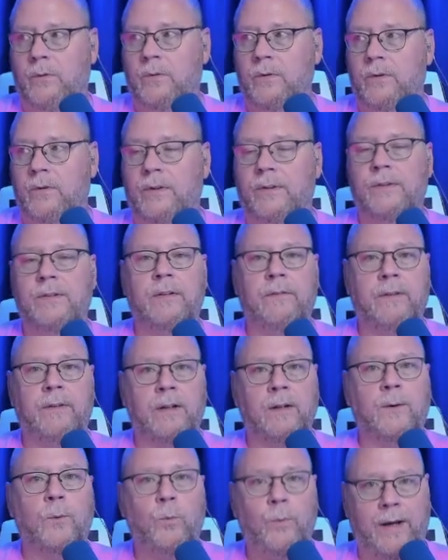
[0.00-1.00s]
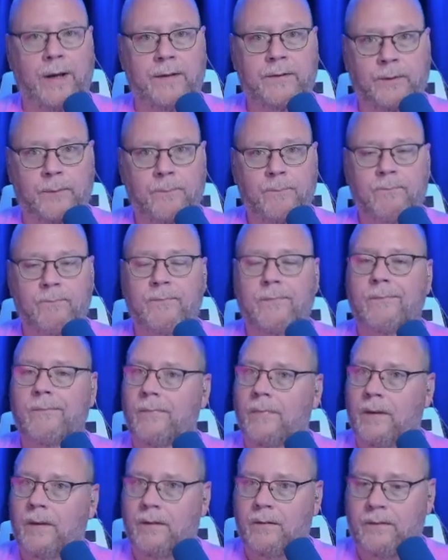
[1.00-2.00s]
for severe weather.
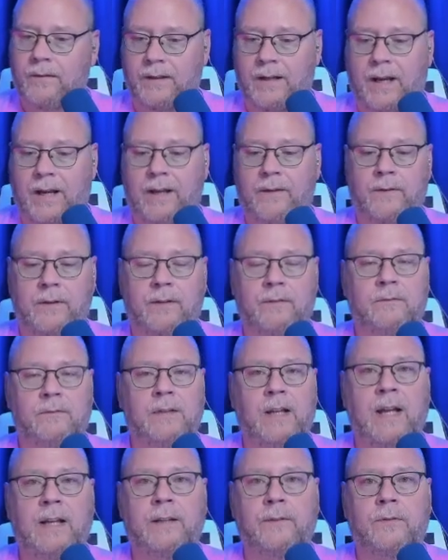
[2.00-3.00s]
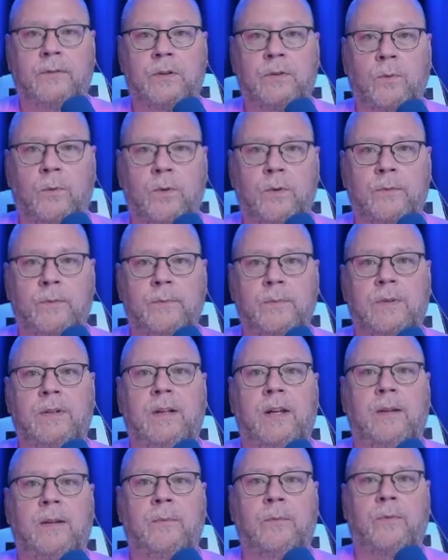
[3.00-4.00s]
Going to have a line of storms
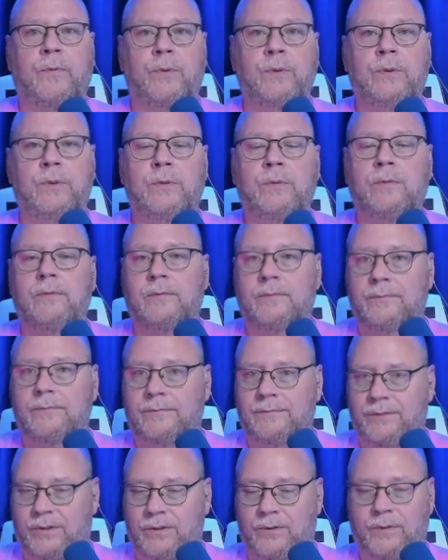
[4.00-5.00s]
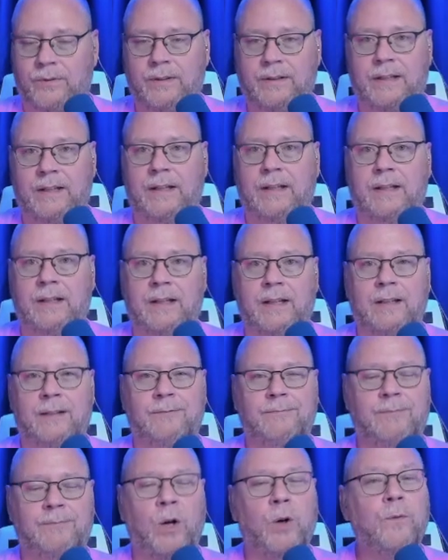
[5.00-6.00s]
come through during
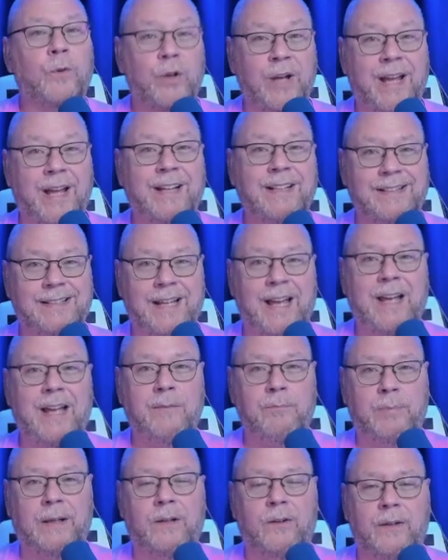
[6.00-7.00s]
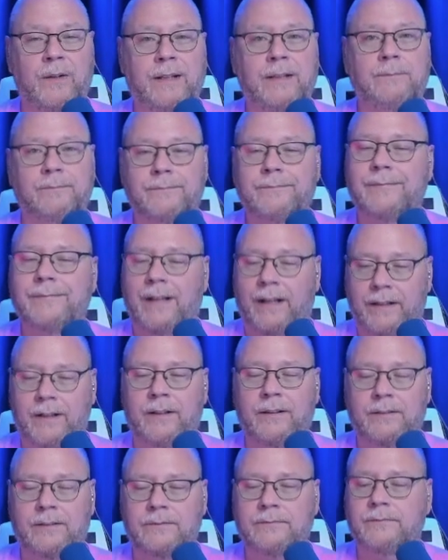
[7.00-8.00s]
the overnight time period. I
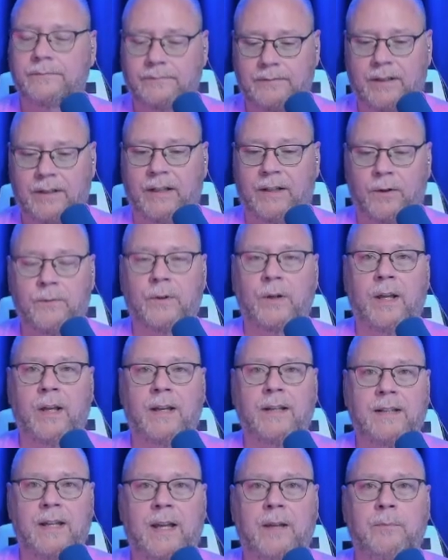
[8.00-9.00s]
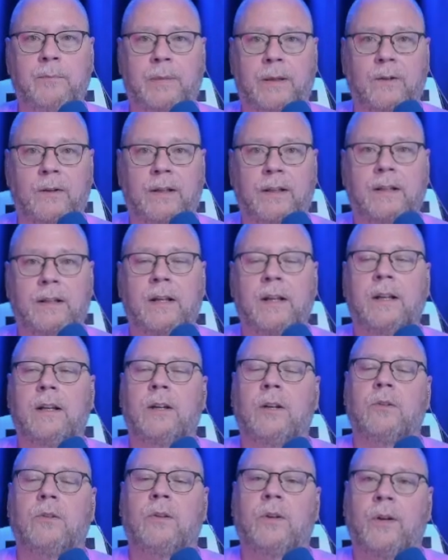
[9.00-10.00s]
know, an overnight time period.
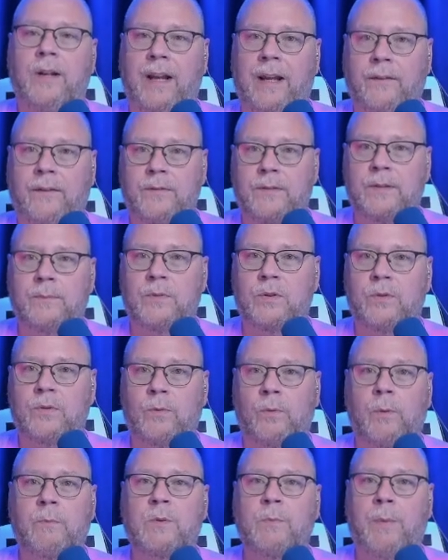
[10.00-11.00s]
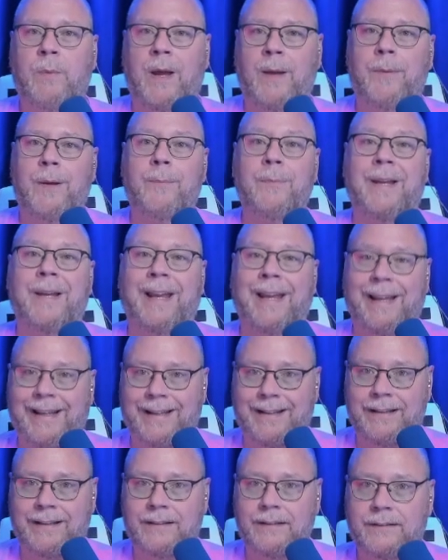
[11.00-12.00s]
Could have some storms pop up
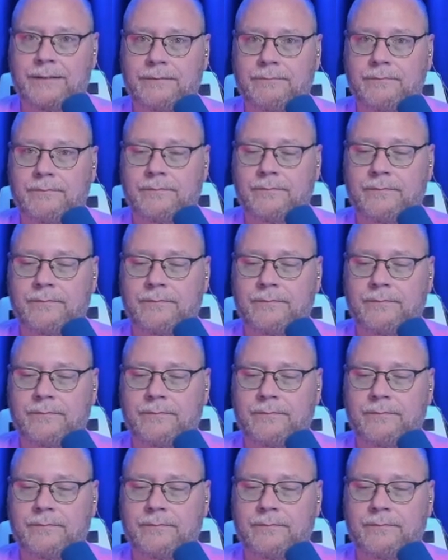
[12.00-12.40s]
ahead.